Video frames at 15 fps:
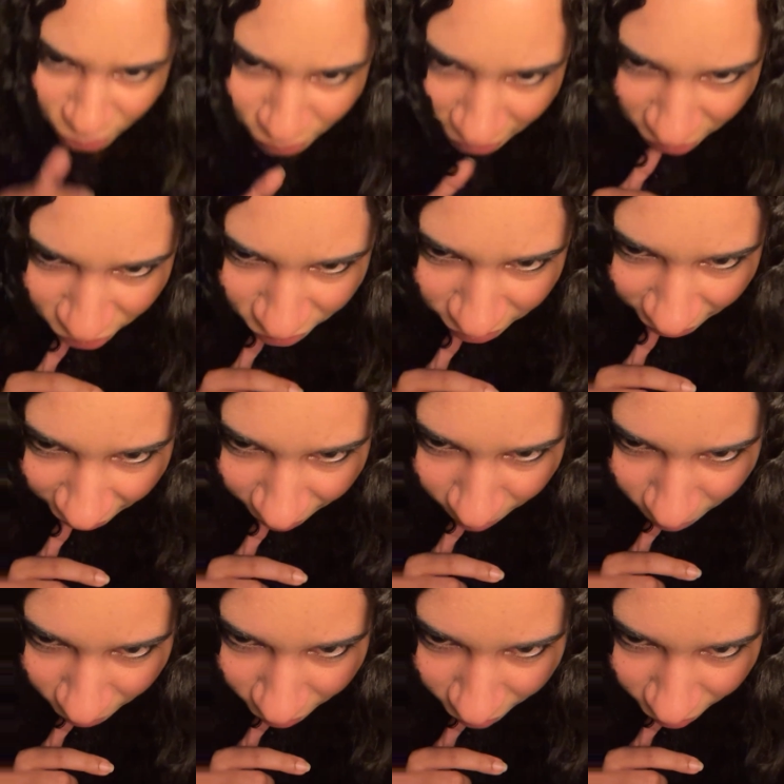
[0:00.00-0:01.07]
change your
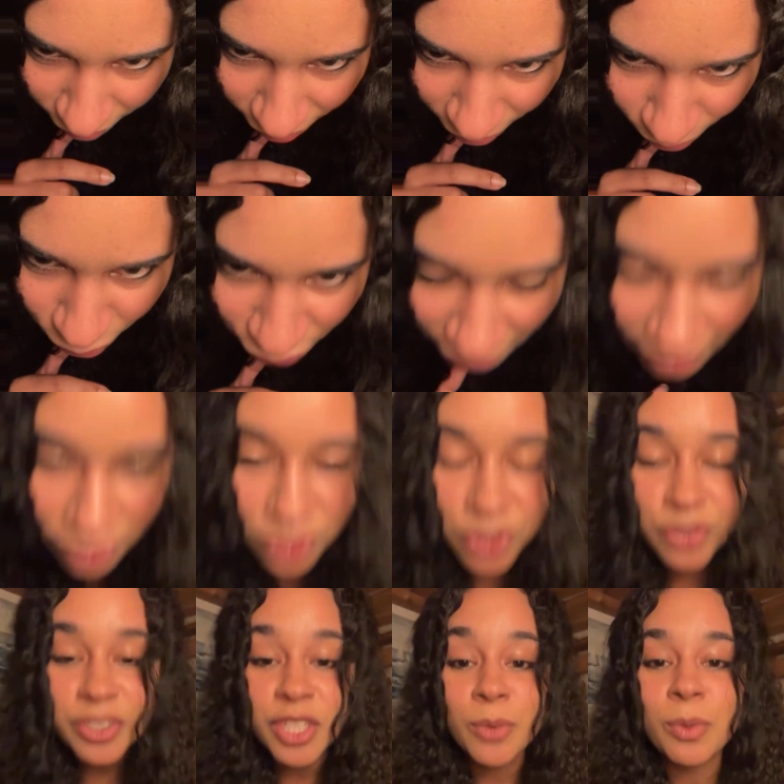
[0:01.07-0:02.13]
name?
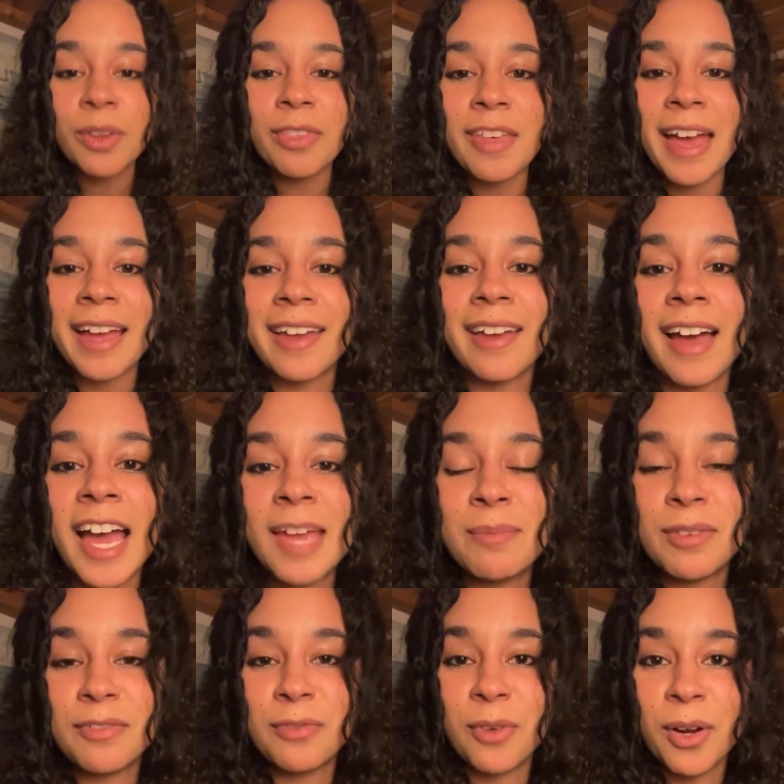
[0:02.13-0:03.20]
You were that guy
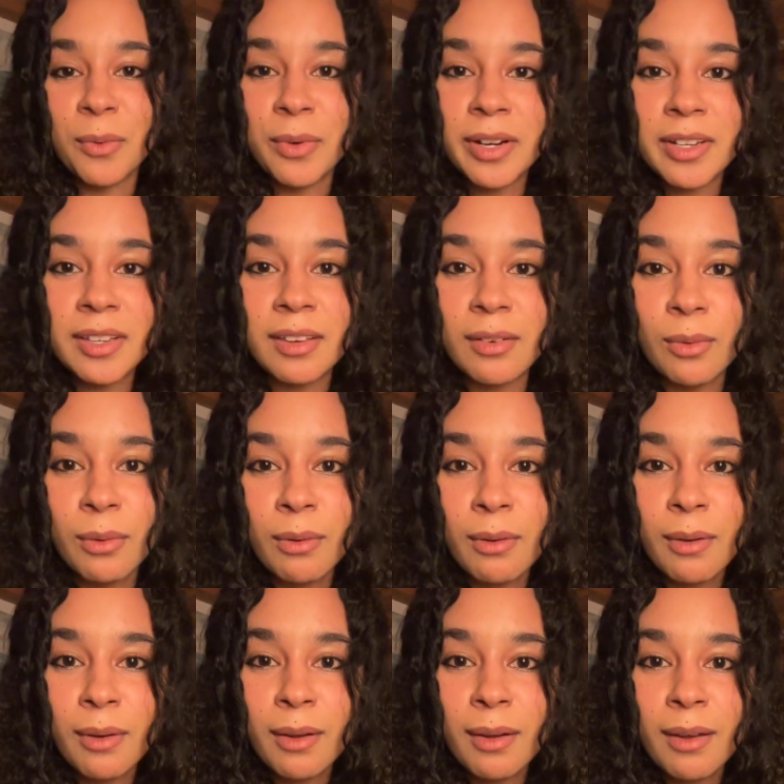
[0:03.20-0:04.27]
before, weren't you?
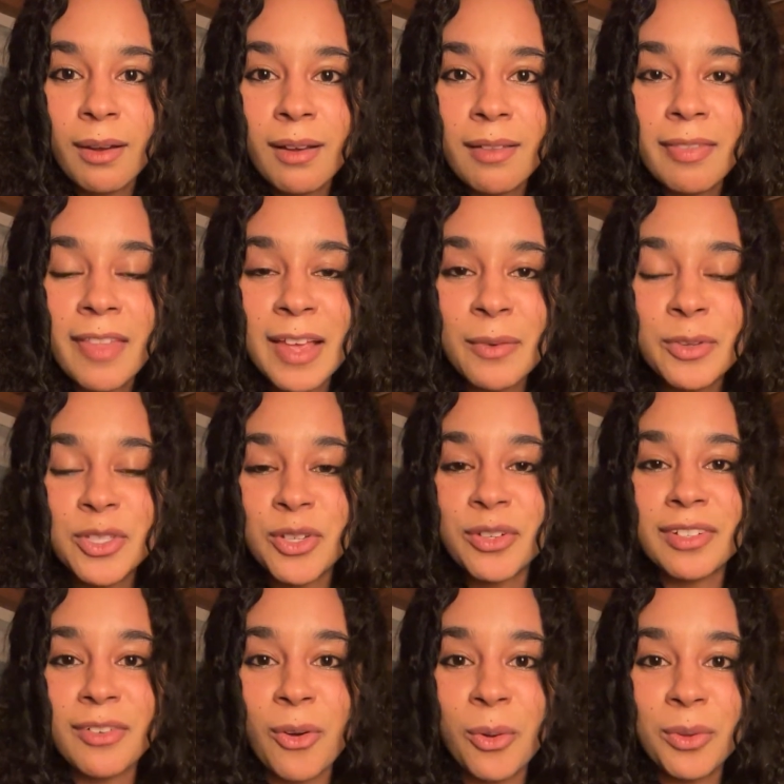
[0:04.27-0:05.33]
That was your
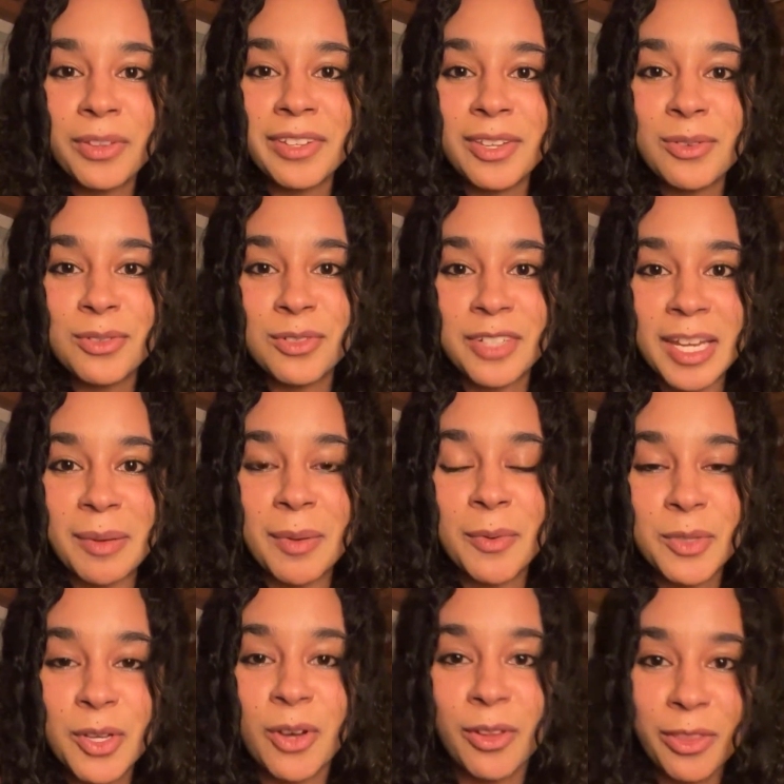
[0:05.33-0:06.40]
old username. It was
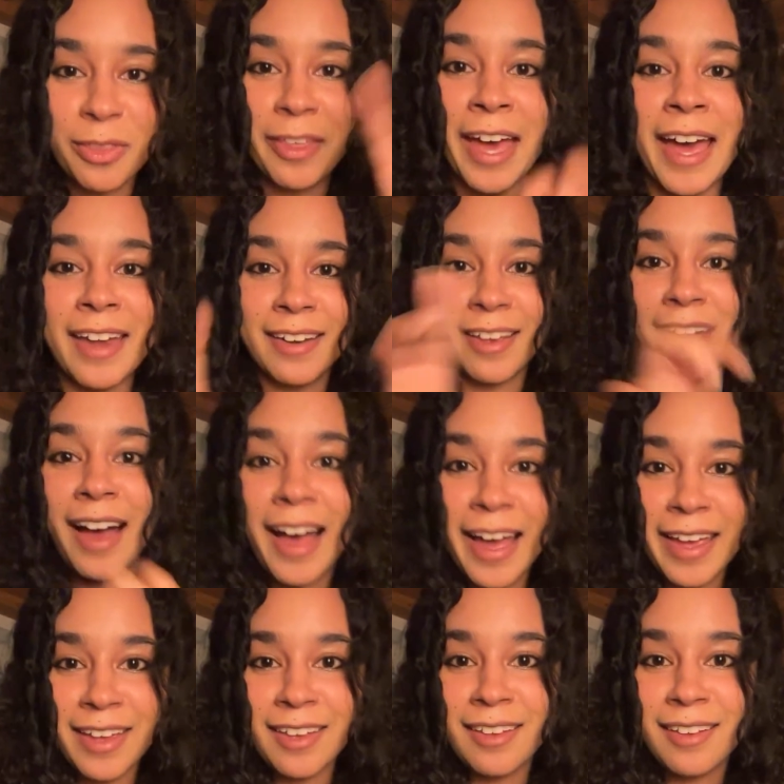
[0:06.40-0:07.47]
called That
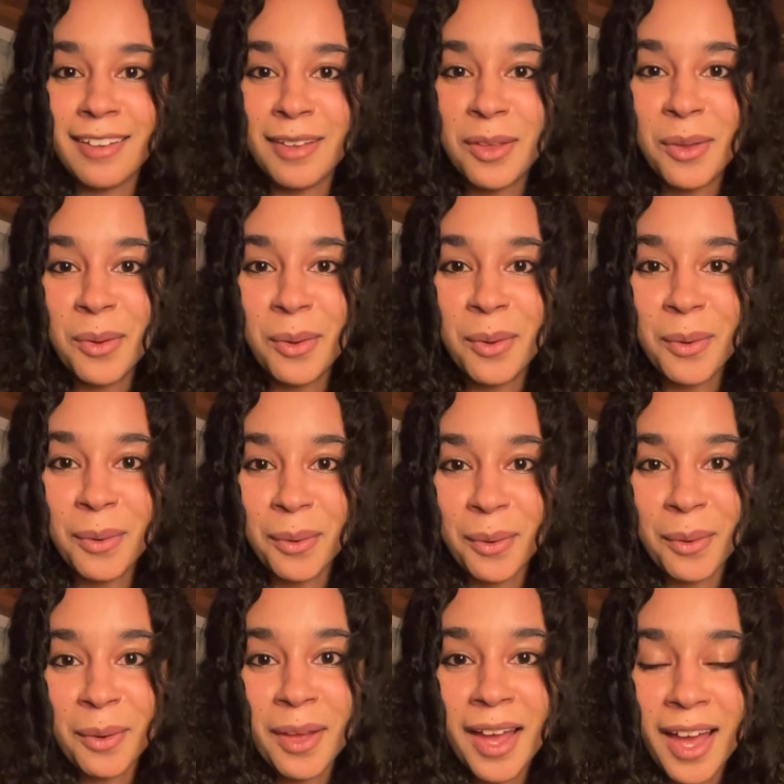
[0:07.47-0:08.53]
Guy.
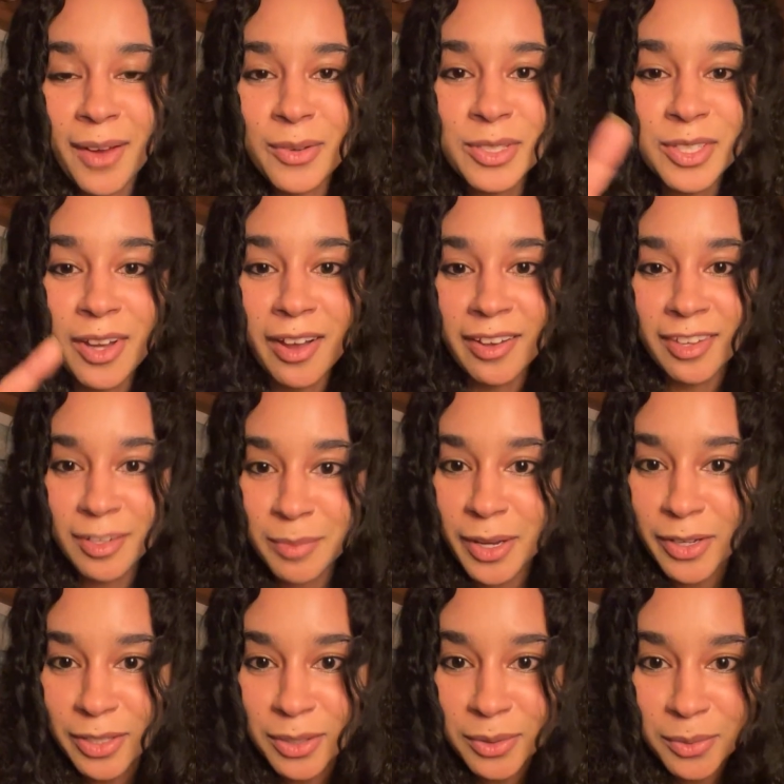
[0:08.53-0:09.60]
I was talking
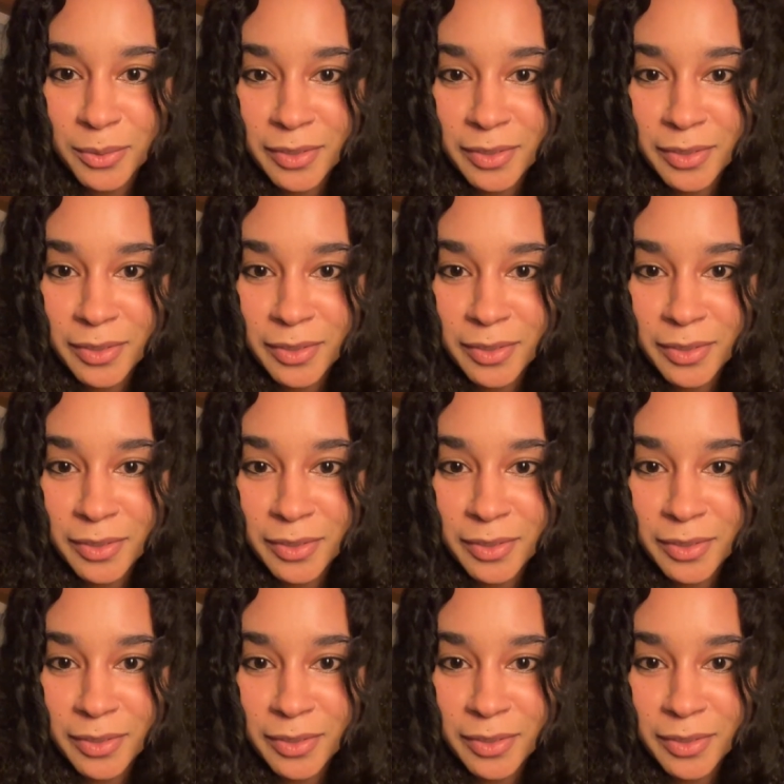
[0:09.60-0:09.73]
about you.